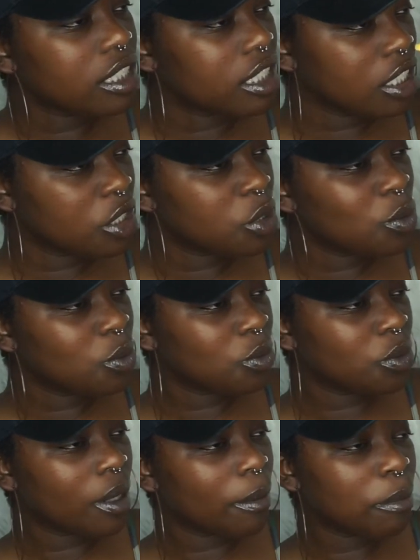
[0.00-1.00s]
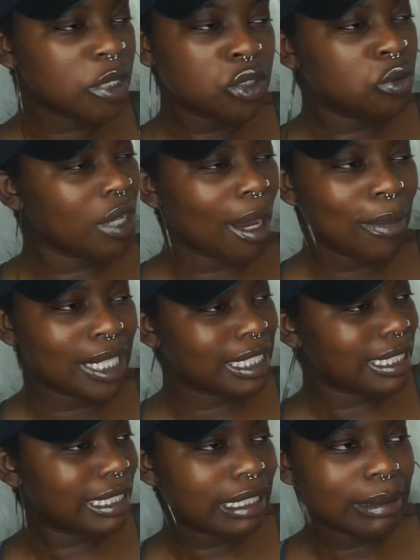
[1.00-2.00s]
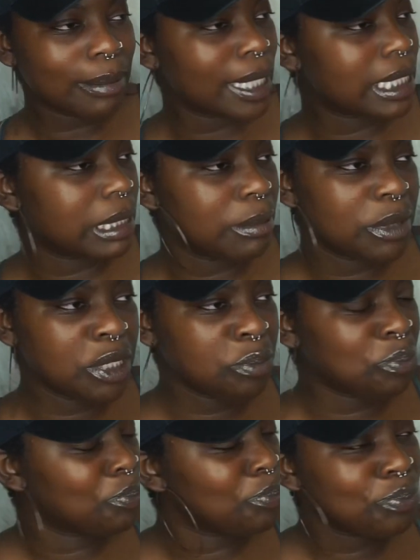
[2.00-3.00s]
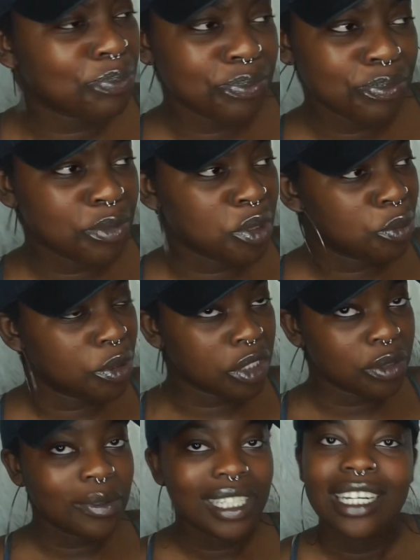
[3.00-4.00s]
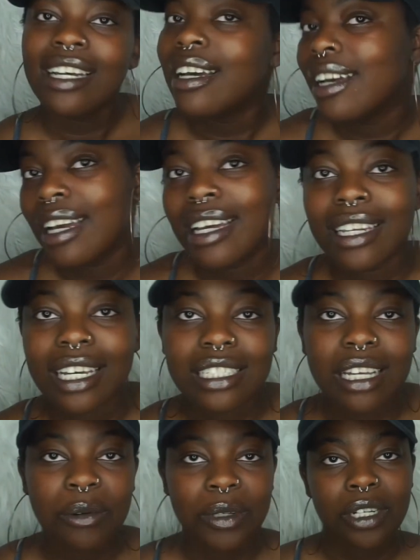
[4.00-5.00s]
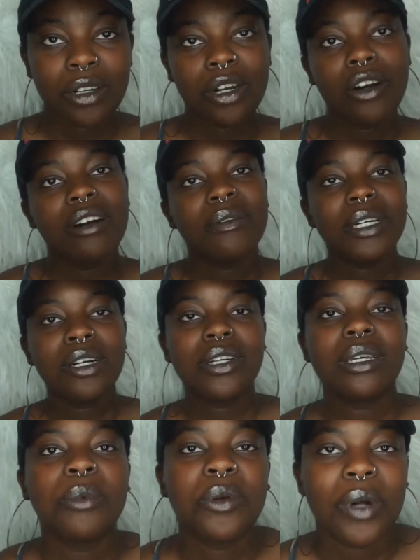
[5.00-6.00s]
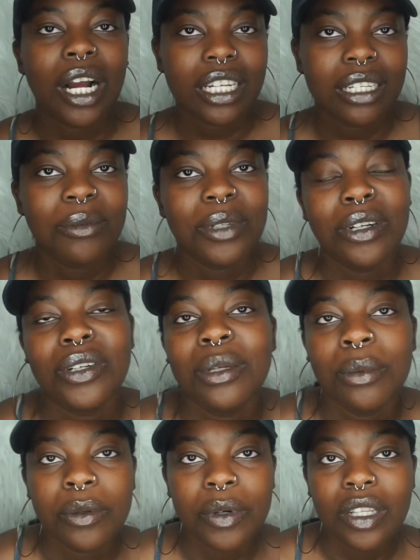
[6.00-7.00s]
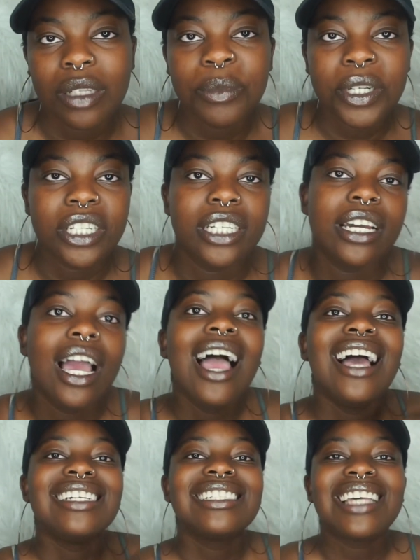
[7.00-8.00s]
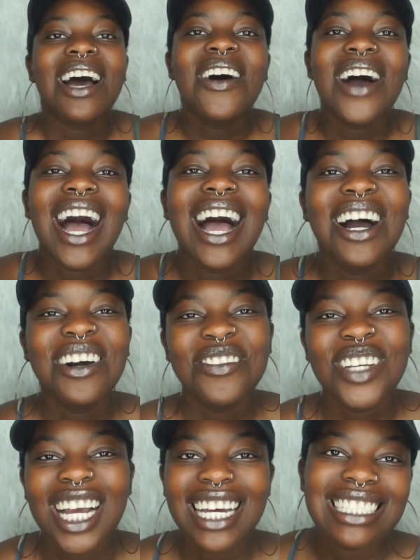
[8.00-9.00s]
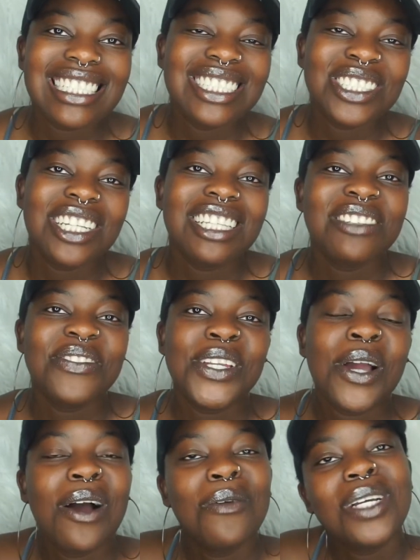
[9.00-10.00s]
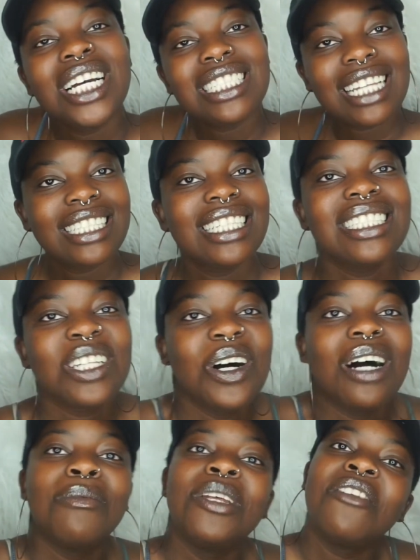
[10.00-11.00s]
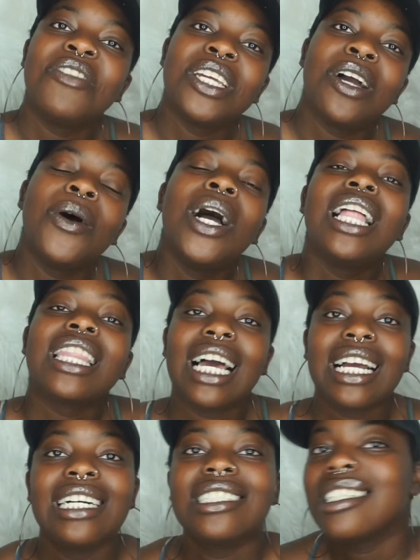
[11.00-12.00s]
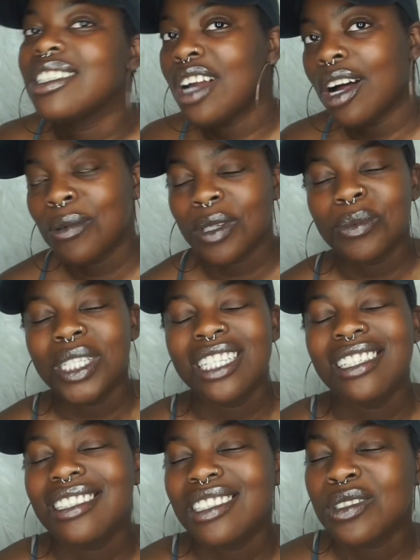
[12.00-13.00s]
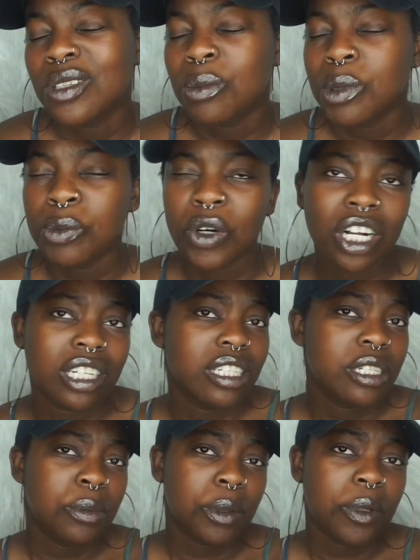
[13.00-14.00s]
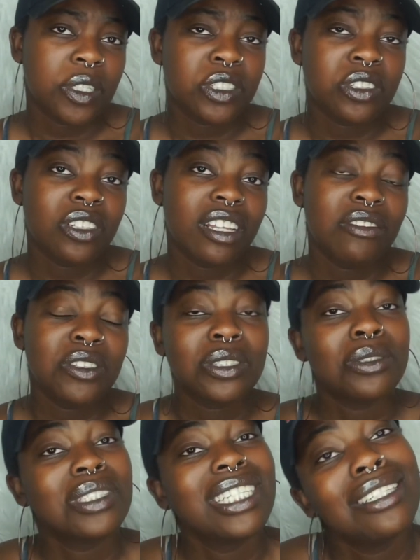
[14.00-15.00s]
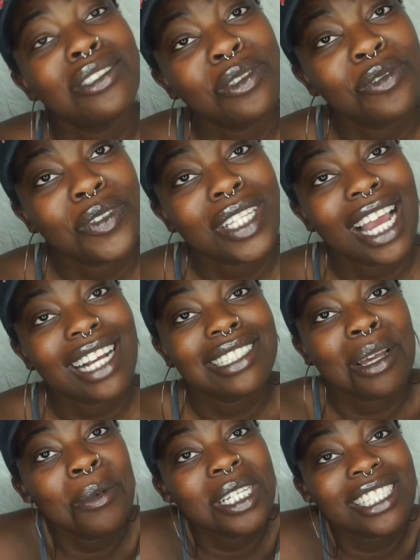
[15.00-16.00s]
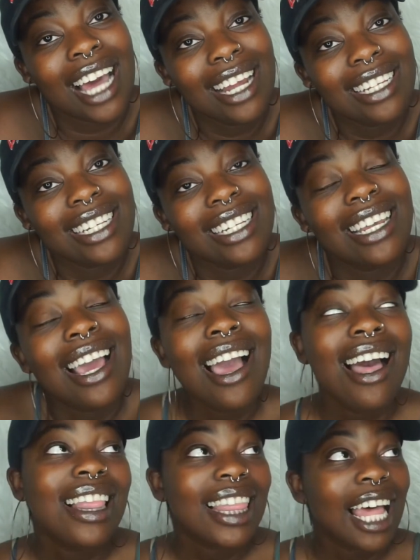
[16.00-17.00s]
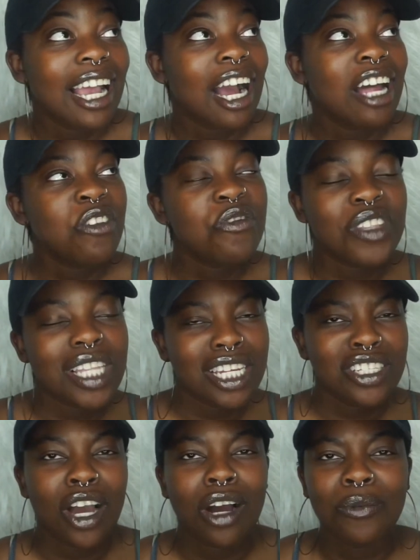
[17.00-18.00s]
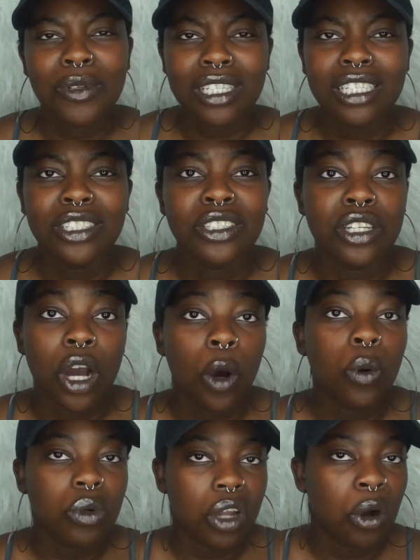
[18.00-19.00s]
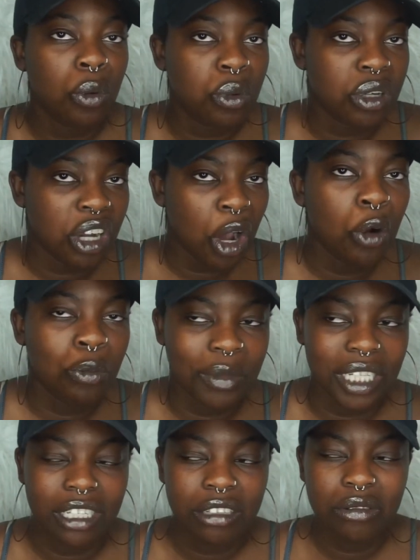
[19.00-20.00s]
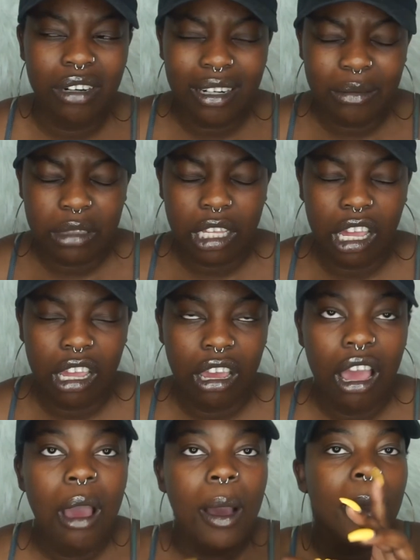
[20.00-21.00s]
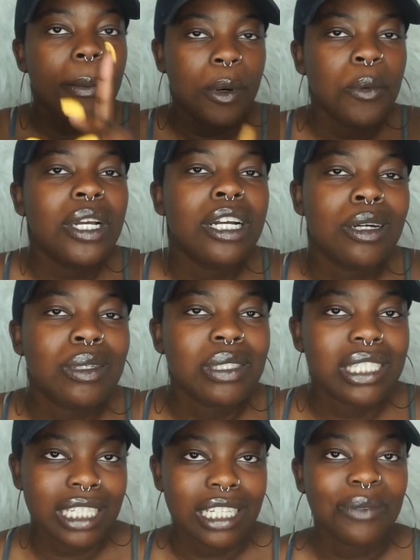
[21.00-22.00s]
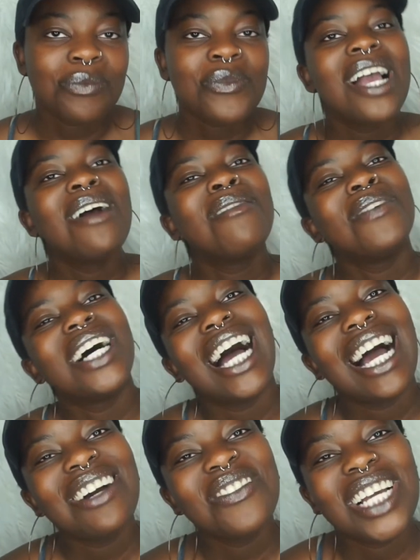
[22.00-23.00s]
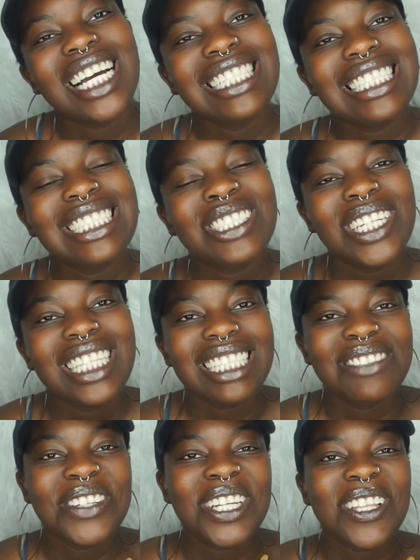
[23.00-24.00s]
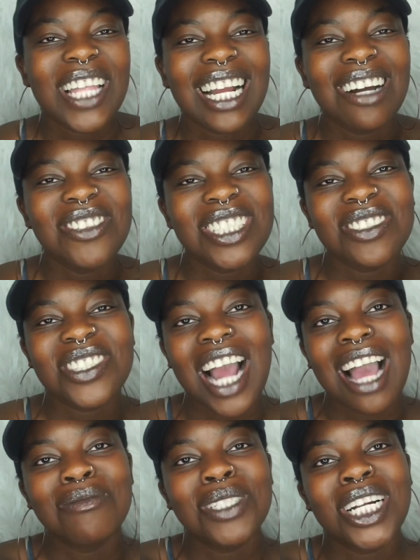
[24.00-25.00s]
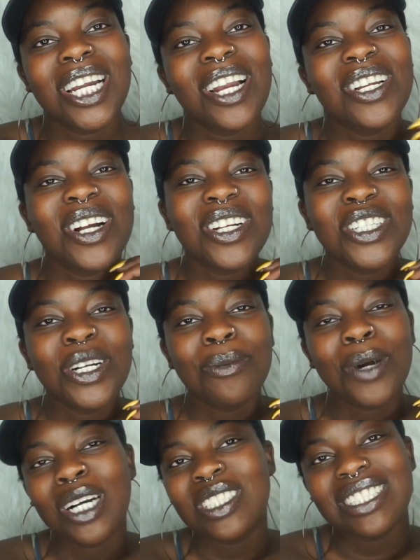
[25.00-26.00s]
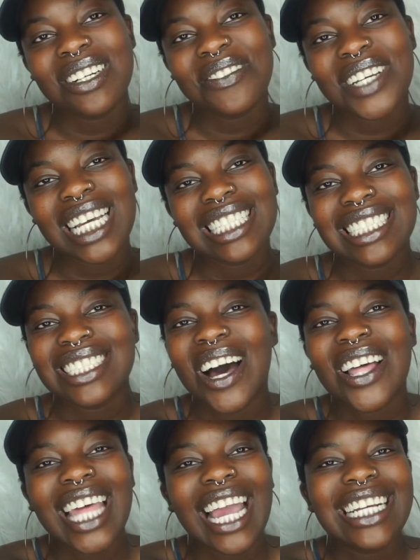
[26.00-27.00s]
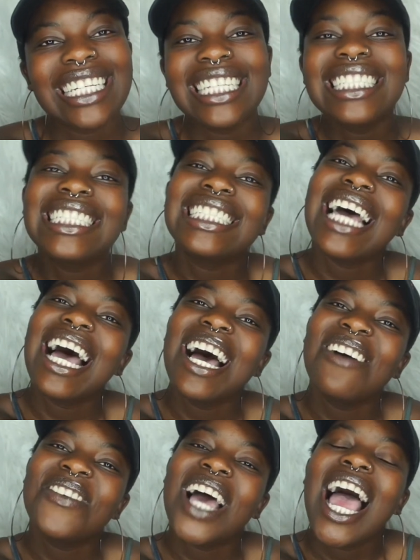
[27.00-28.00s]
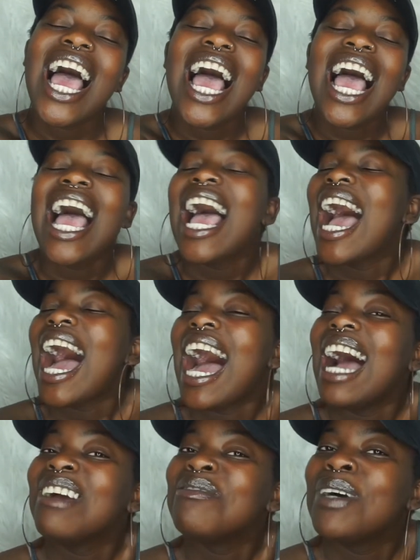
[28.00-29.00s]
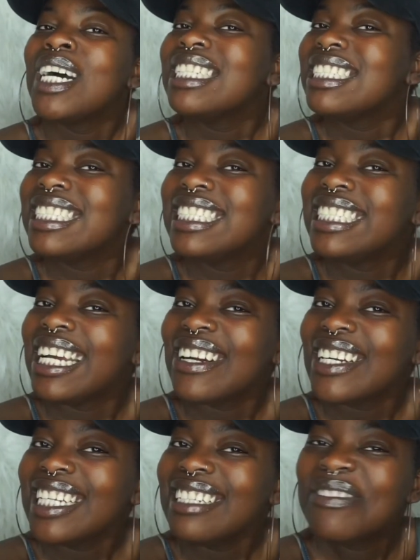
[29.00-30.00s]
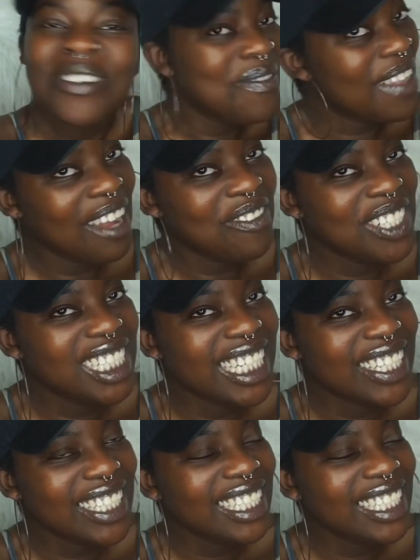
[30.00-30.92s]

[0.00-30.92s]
You, but you're not about to get the best of me, boo boo. And that's how we're gonna go, and we're gonna keep it rocking, and we're gonna keep it rolling, period. So I hope you guys enjoyed this video. I hope you guys like this little update video. Like I said, y'all will be getting to know me more on a deeper personal level, so stay tuned for that, because I'm excited. Like, I don't feel like y'all really know me, you know what I'm saying? But we're gonna see. But I hope you guys enjoyed this video. Like, comment, subscribe, turn on your post notifications, all that good stuff. I'm Jerry from Life with Jerry.